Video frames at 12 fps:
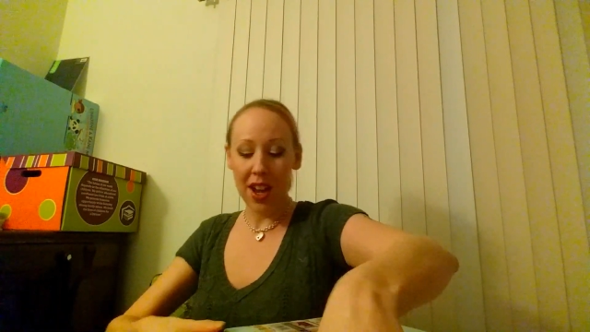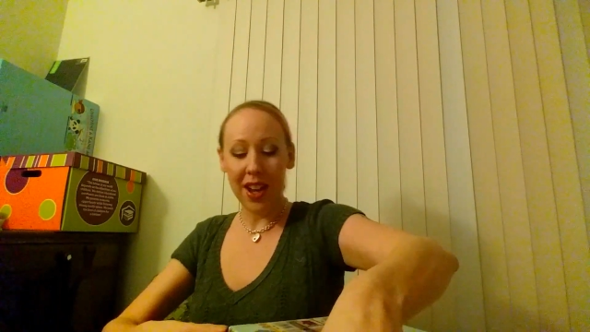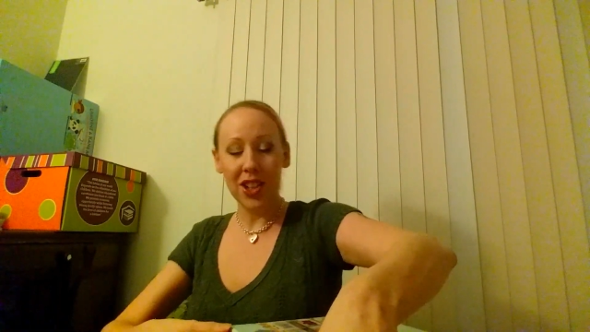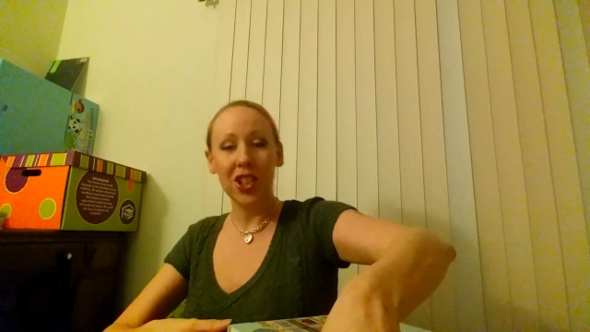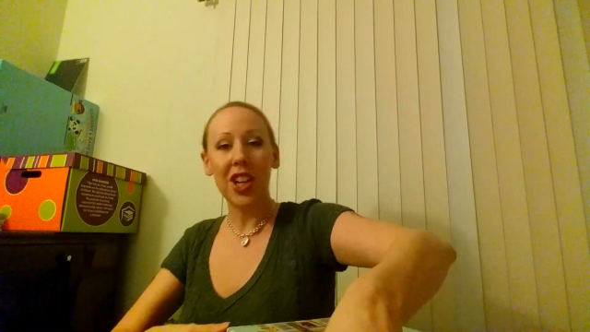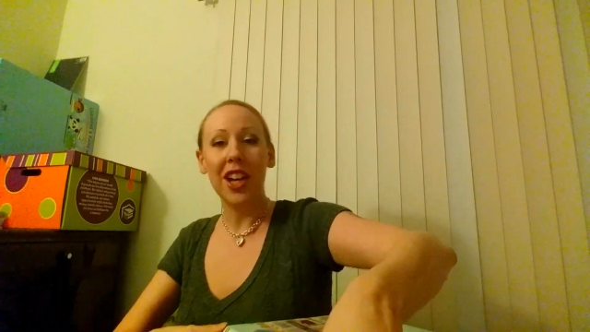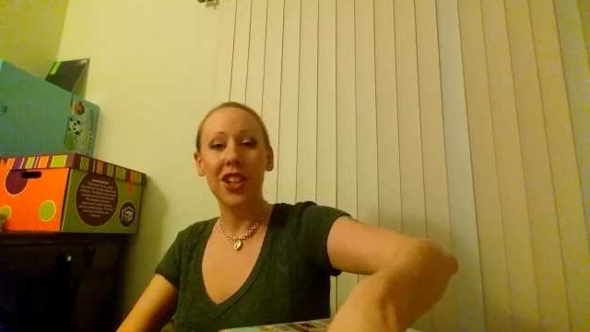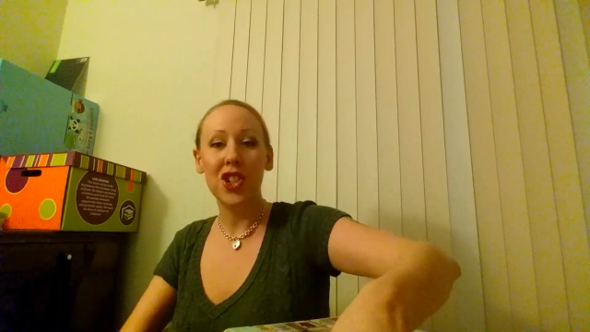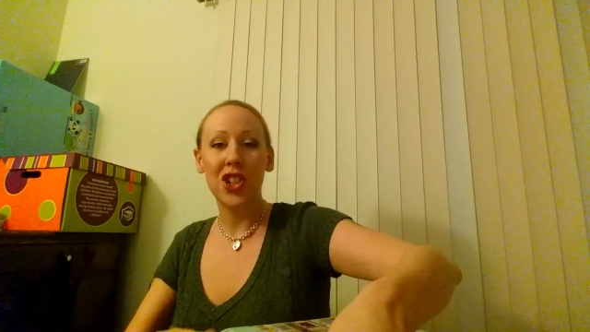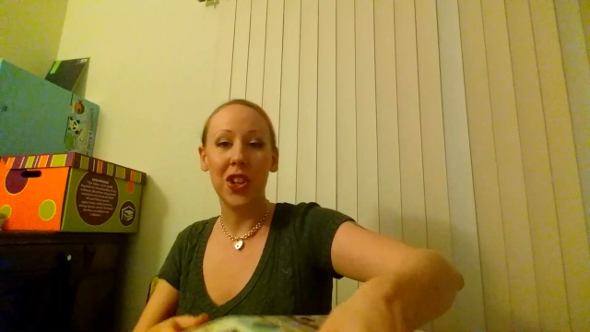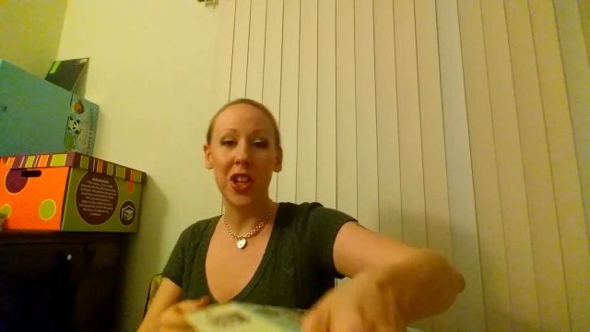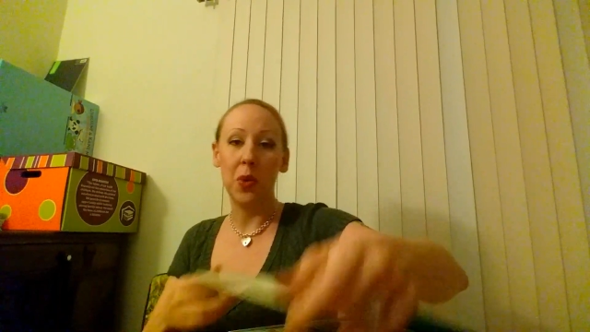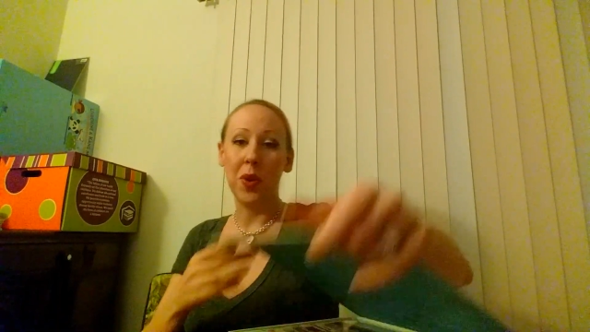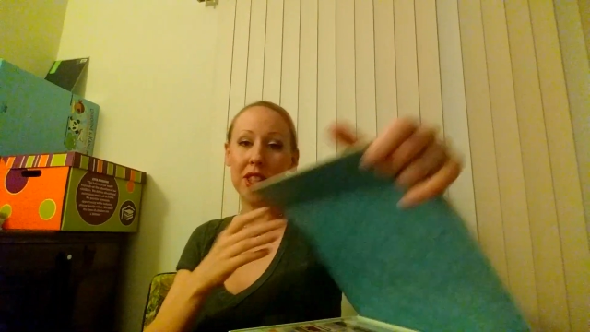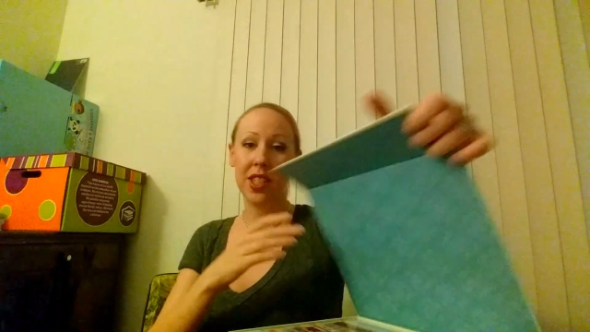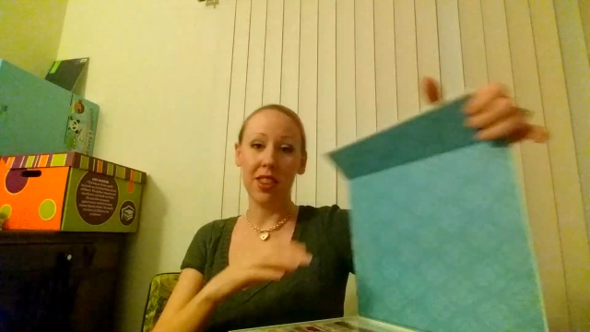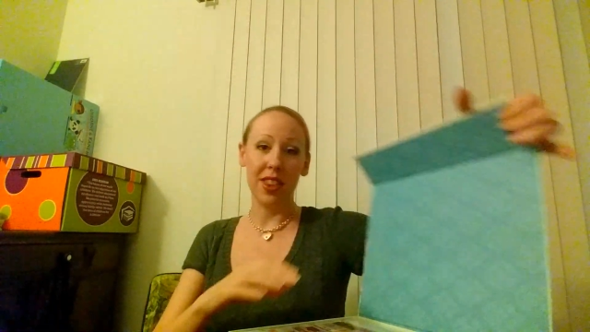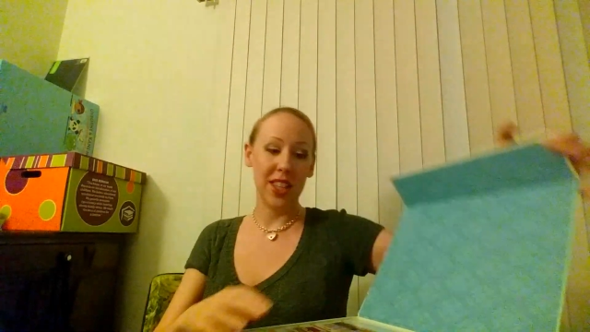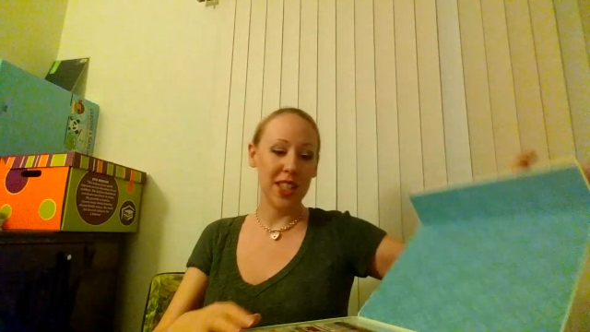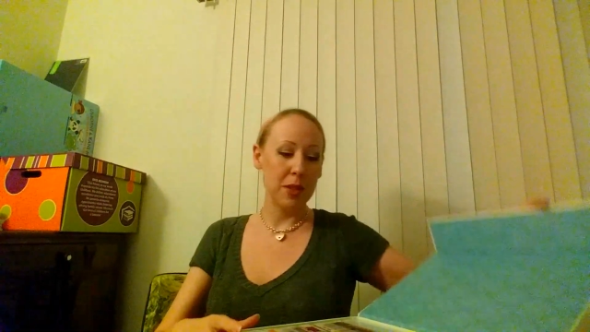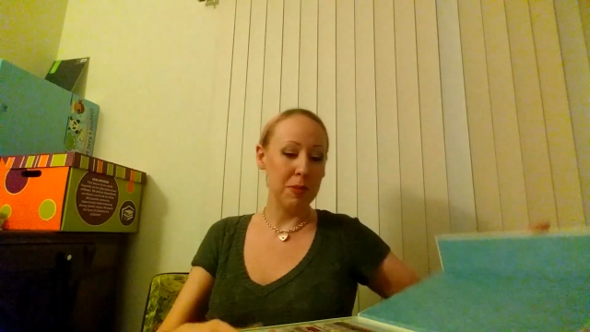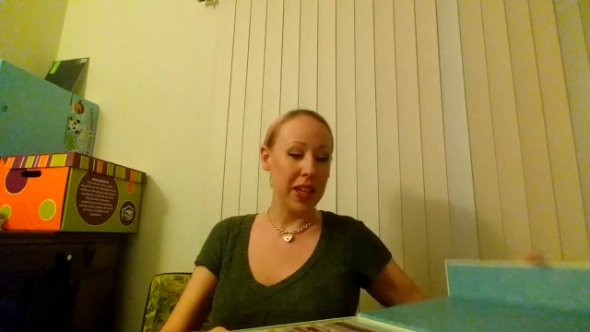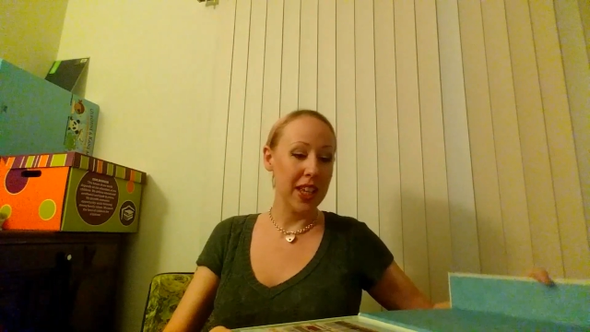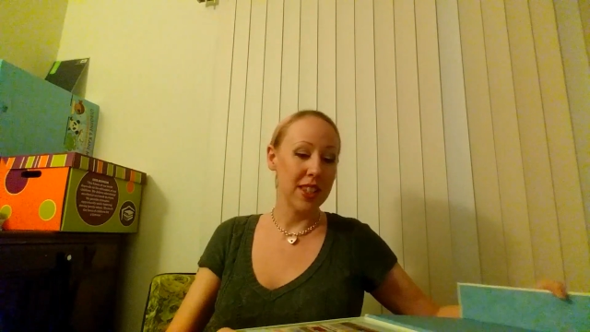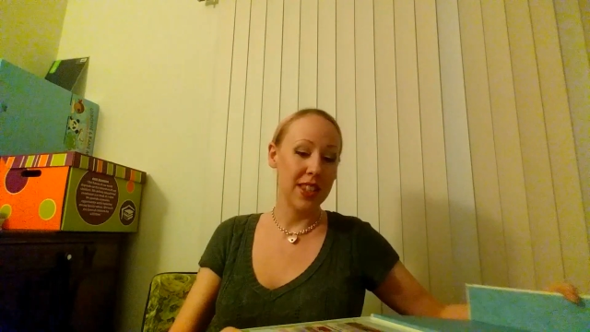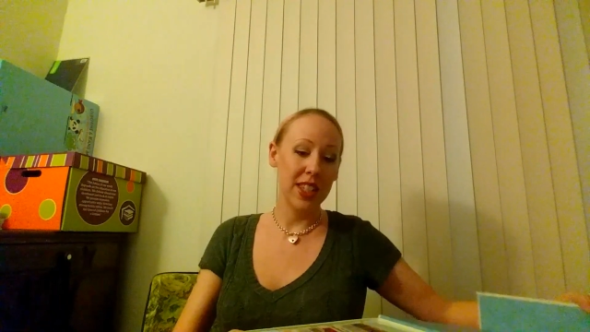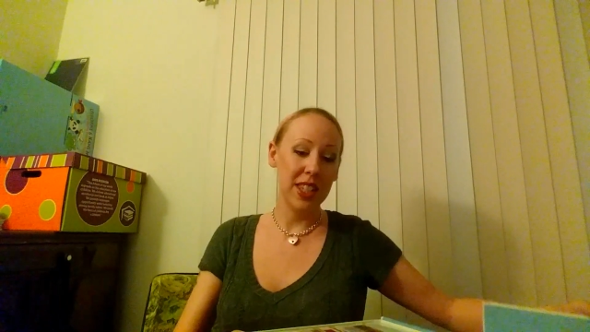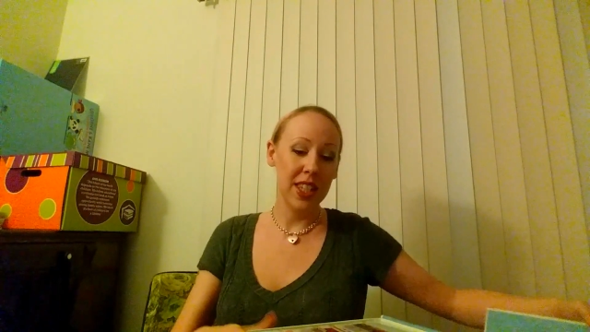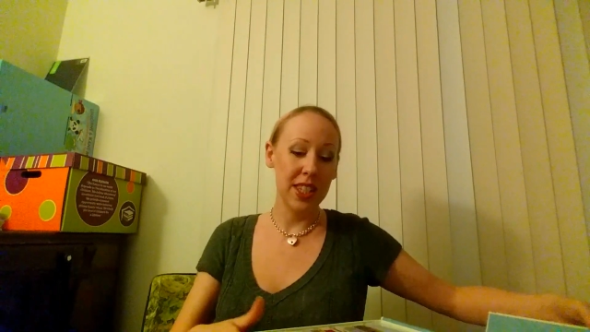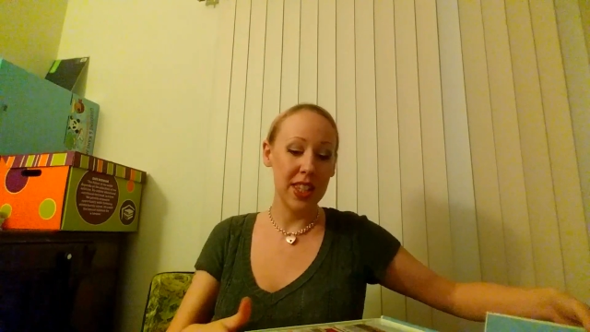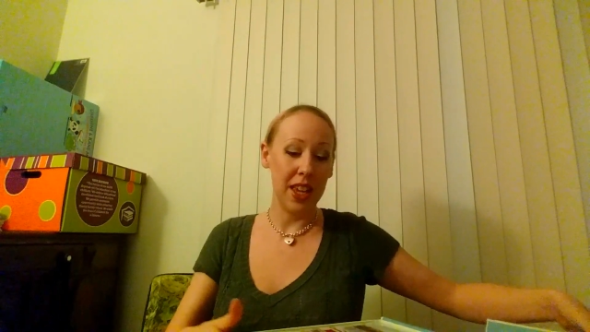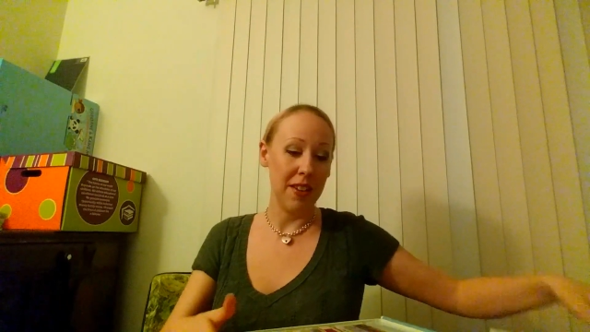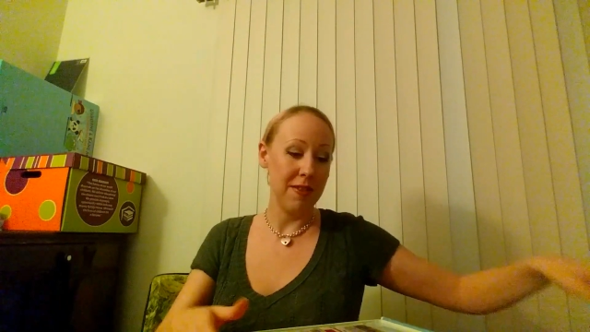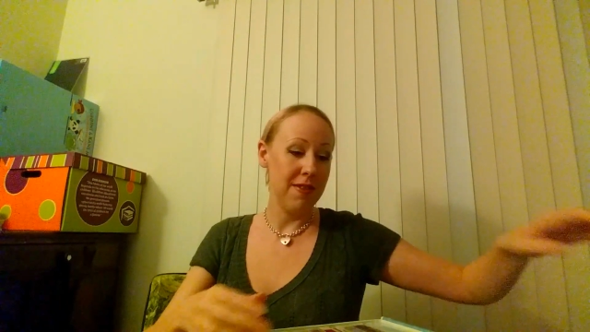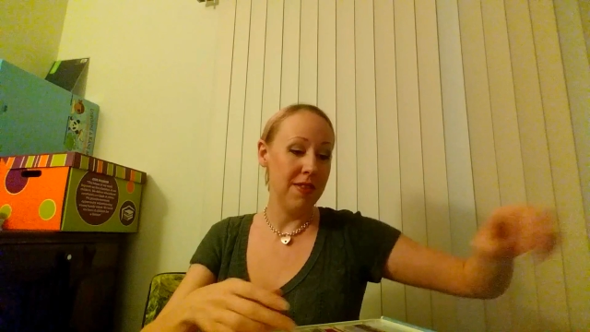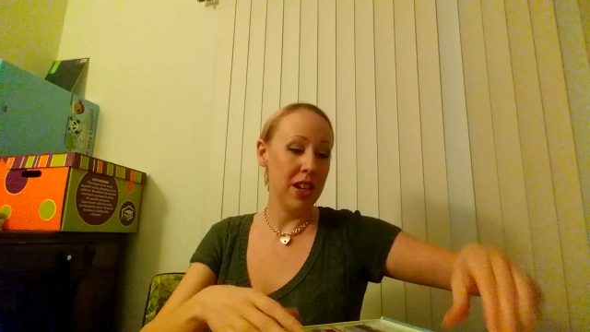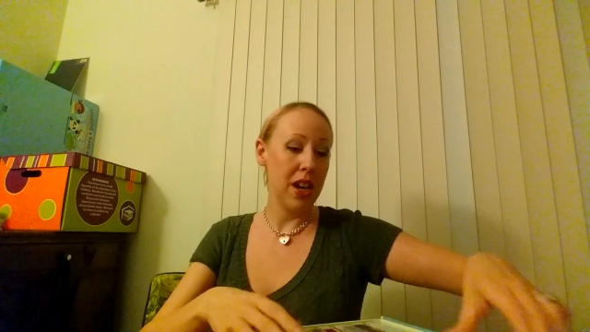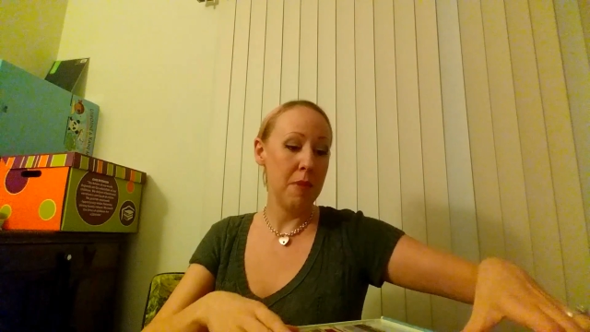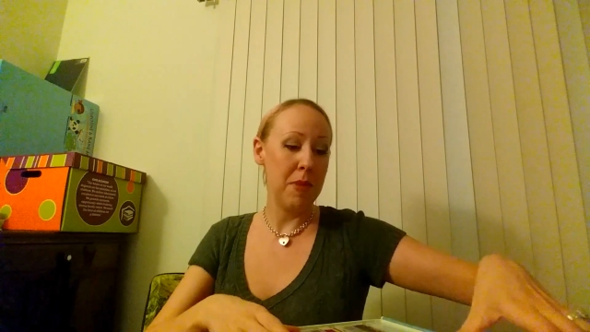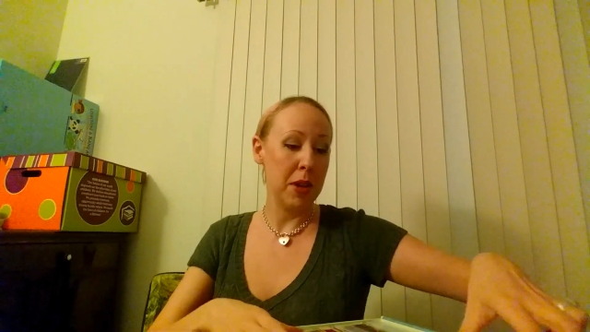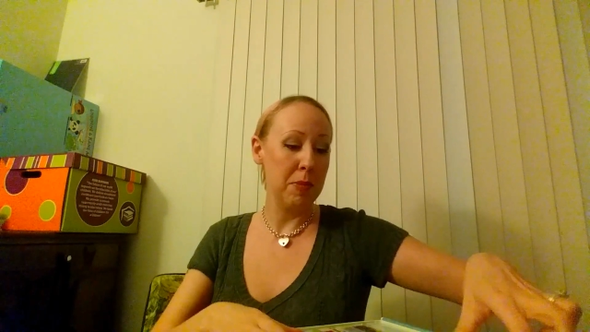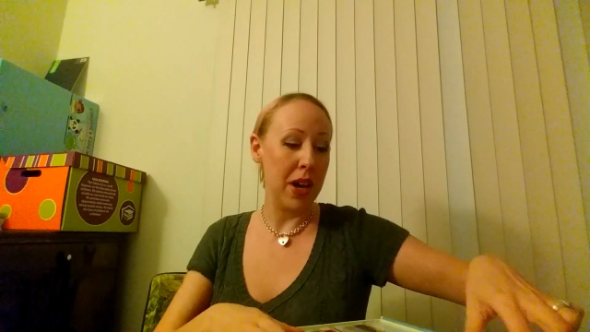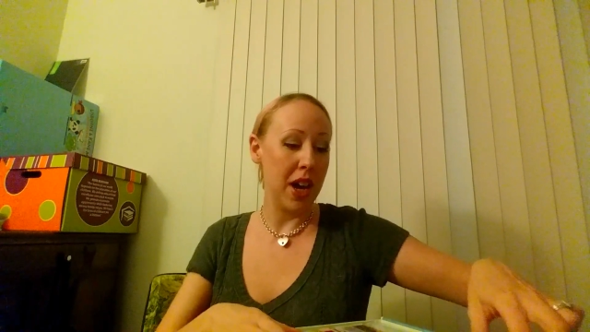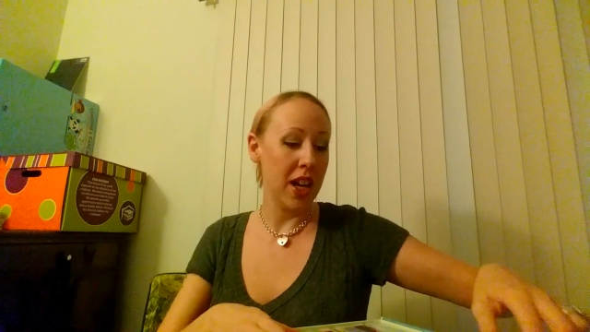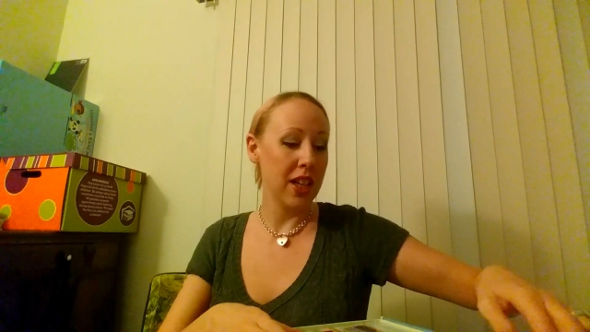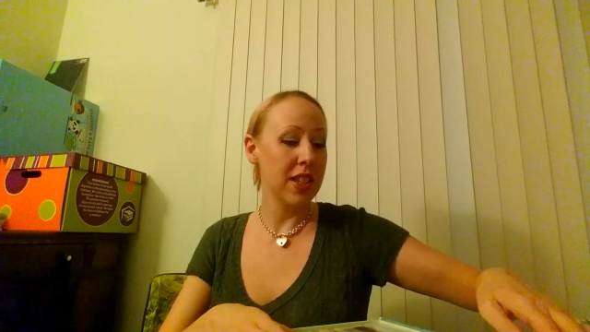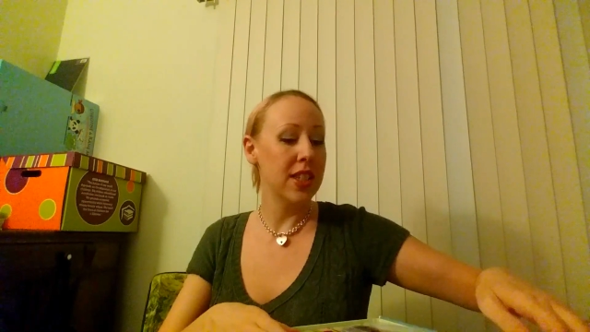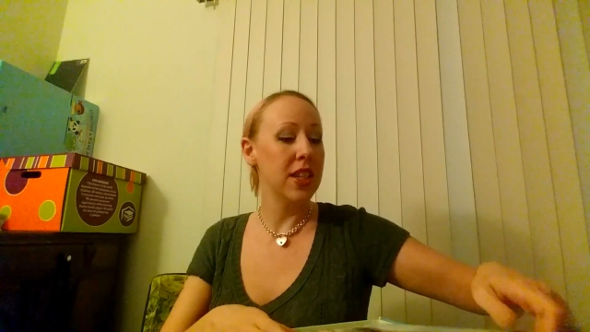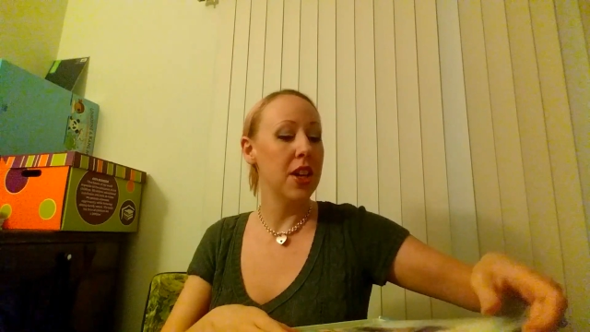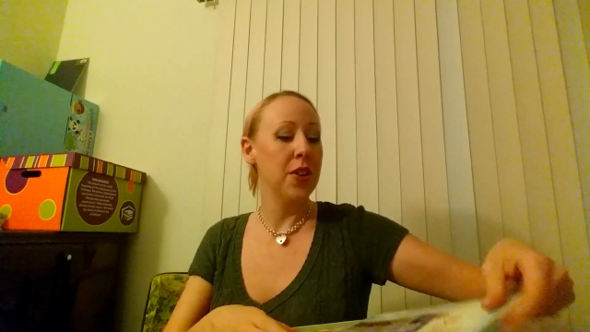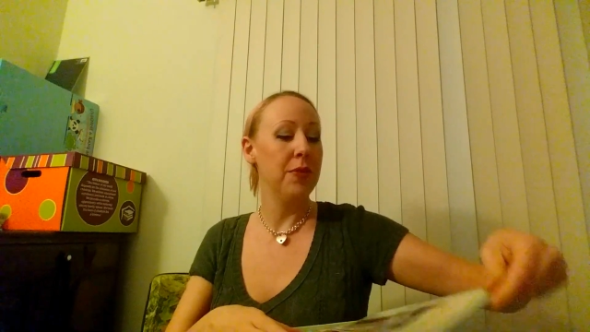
and kind of show you what's in this, because this is a very big box.